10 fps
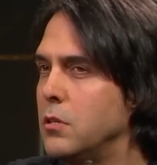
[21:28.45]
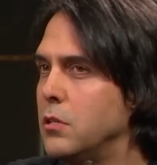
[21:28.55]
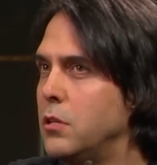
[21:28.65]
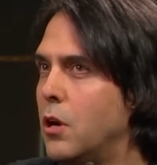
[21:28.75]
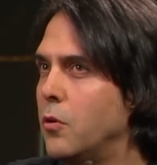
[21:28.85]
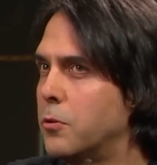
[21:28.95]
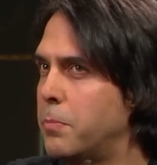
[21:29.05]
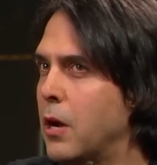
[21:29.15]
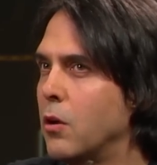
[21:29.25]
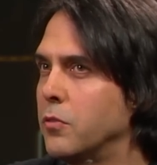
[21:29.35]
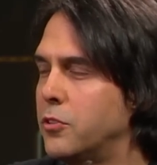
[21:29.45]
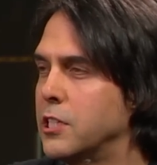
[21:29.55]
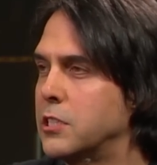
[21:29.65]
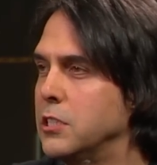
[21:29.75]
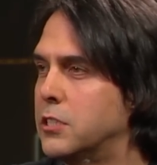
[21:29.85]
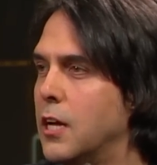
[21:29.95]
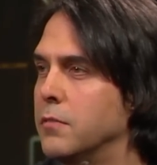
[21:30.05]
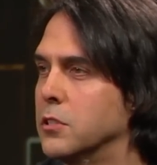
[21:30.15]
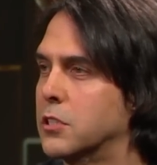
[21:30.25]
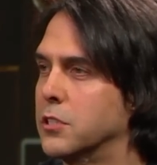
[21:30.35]
no, it was a pair of
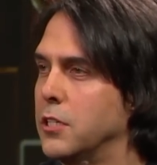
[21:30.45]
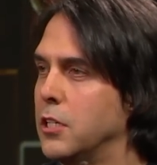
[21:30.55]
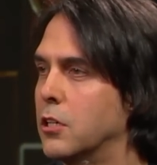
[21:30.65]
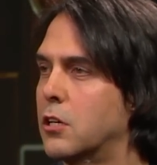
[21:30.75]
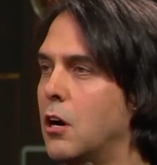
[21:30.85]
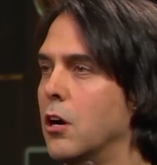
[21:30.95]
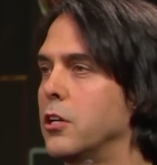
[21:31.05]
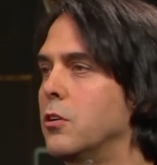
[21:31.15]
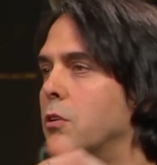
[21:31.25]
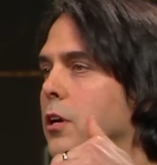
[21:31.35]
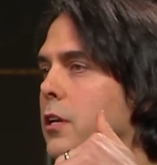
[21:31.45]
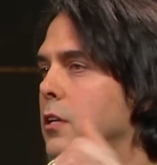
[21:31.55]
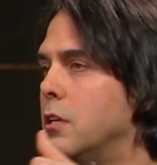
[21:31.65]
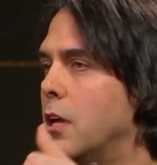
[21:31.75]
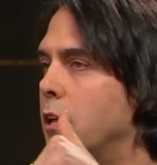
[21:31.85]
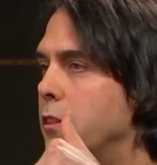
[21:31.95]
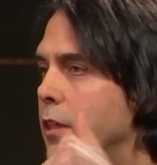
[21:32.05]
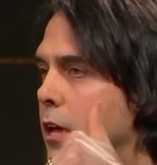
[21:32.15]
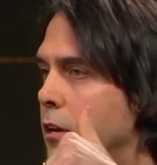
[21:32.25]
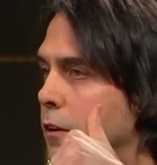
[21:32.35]
67s because I oh. need the oh. cardioid and
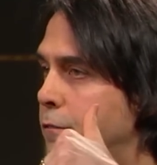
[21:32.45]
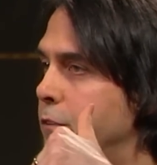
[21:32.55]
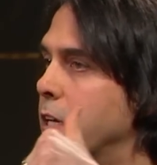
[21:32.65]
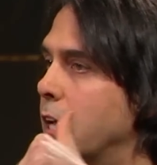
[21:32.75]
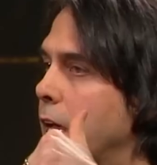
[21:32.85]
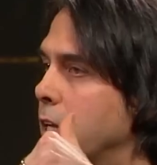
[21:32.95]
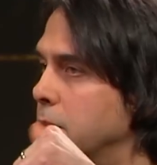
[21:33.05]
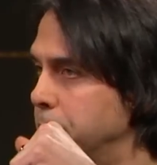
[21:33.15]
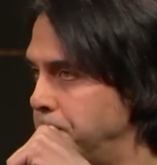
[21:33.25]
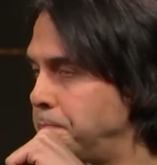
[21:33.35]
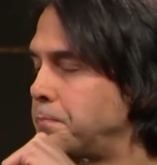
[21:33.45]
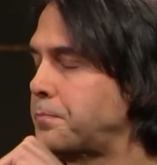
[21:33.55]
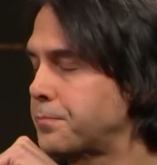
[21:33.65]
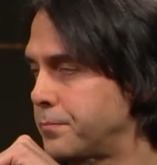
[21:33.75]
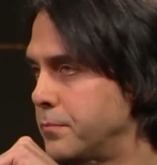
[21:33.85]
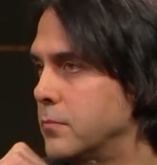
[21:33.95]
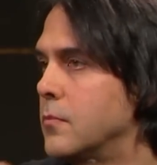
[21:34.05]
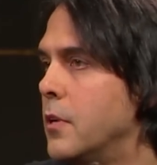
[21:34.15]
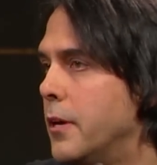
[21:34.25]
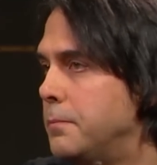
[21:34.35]
then oh, the Fig right. Eight. Uh, yeah.
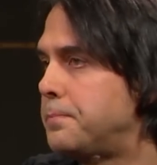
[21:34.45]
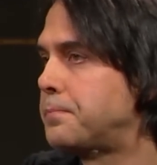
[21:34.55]
Yeah